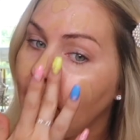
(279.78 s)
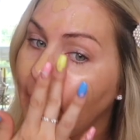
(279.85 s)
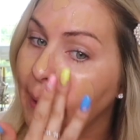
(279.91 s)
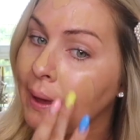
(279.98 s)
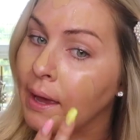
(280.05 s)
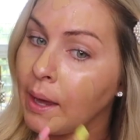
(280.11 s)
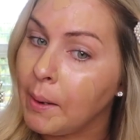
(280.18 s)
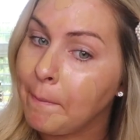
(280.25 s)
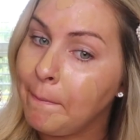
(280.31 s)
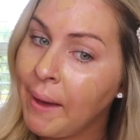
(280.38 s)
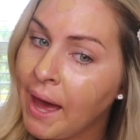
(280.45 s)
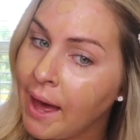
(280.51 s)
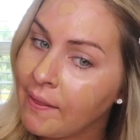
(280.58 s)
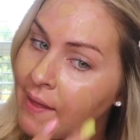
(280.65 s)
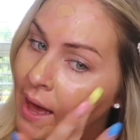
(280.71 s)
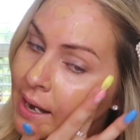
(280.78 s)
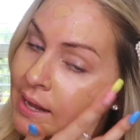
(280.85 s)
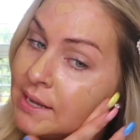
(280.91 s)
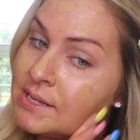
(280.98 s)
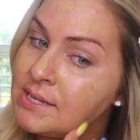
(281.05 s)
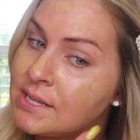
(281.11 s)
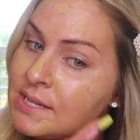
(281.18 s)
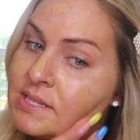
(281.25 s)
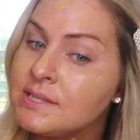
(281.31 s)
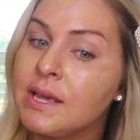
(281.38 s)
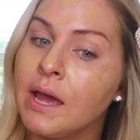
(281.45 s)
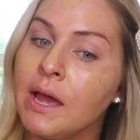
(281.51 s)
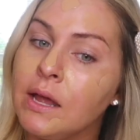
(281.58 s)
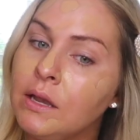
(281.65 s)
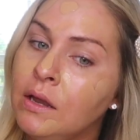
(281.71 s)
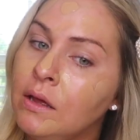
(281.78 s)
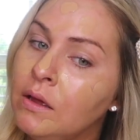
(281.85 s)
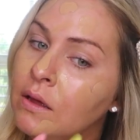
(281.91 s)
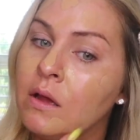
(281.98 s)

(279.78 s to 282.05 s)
and pat that into the skin.